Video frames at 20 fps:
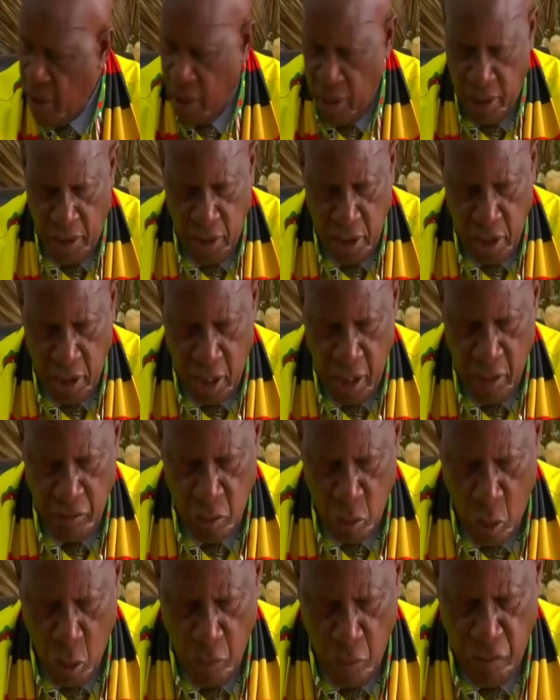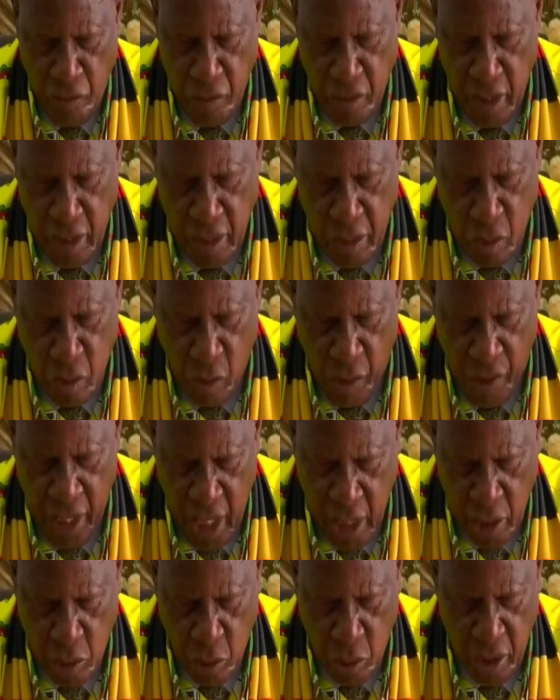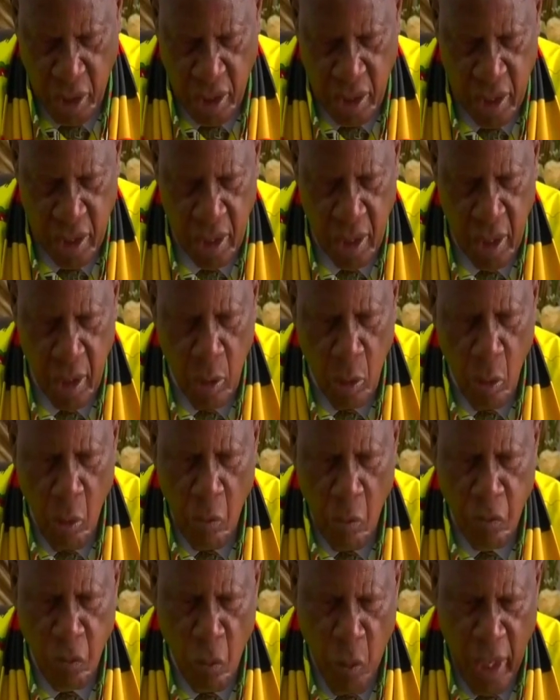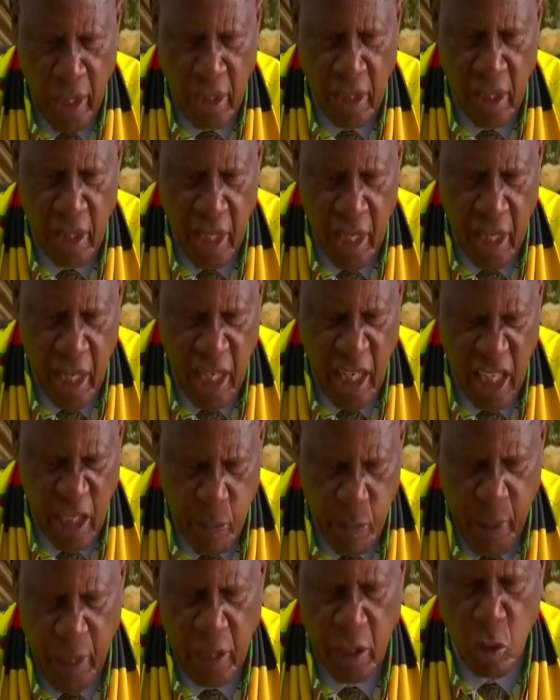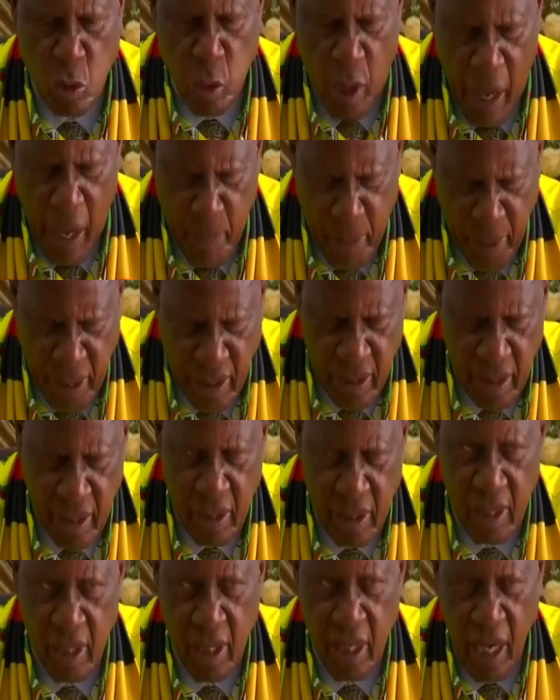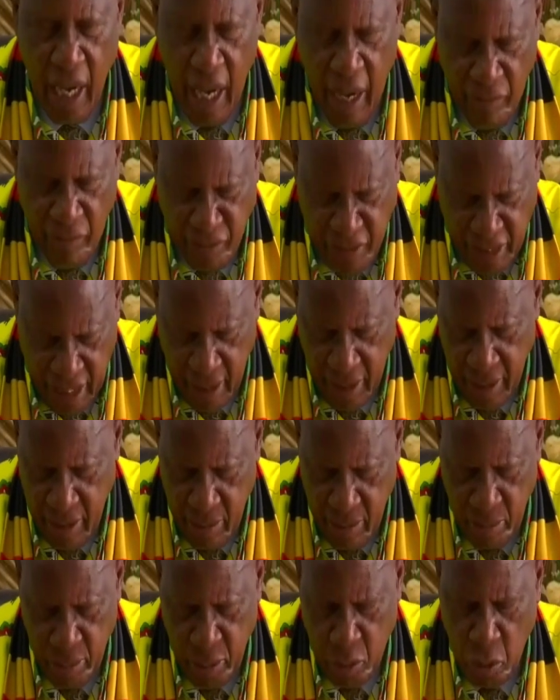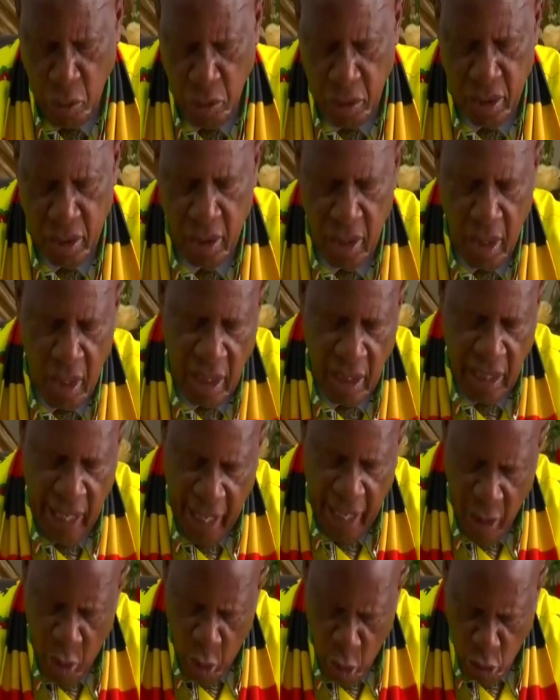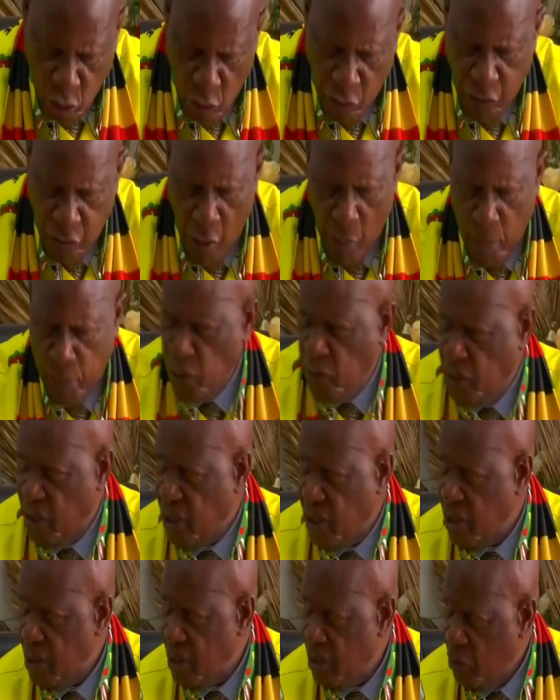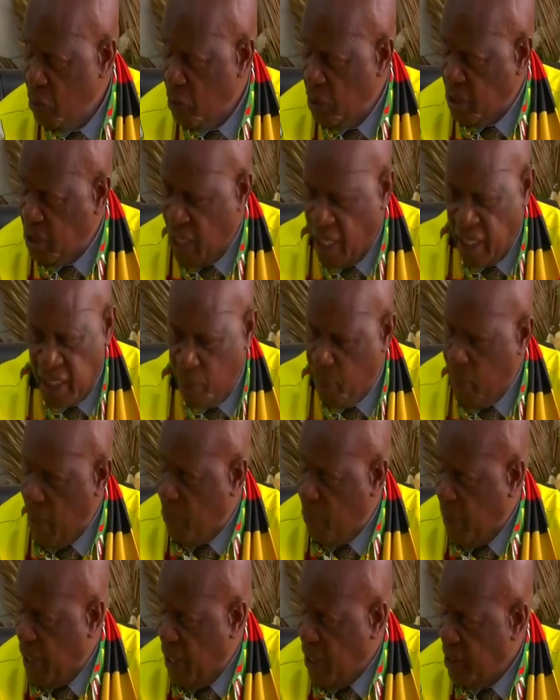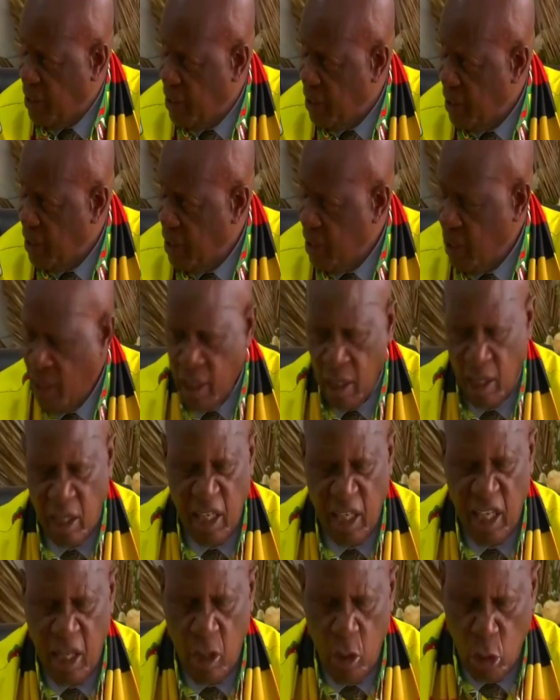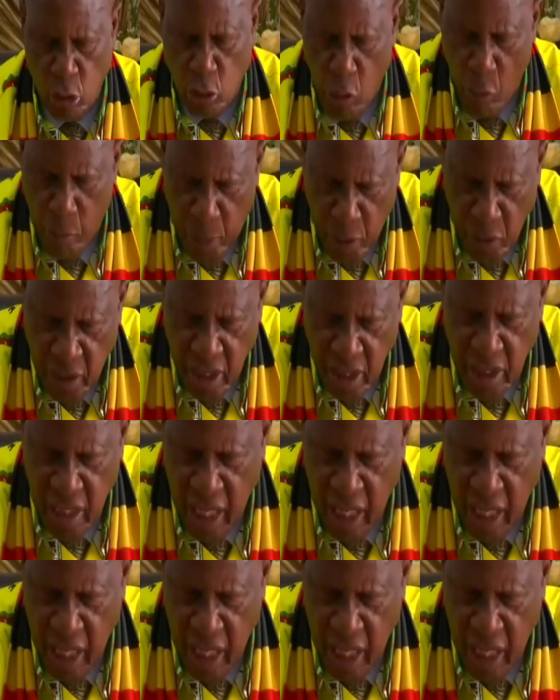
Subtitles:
And it gives confidence to our electorate of what they can expect to happen after. Because there are a lot of our projects which are in the pipeline, a lot of projects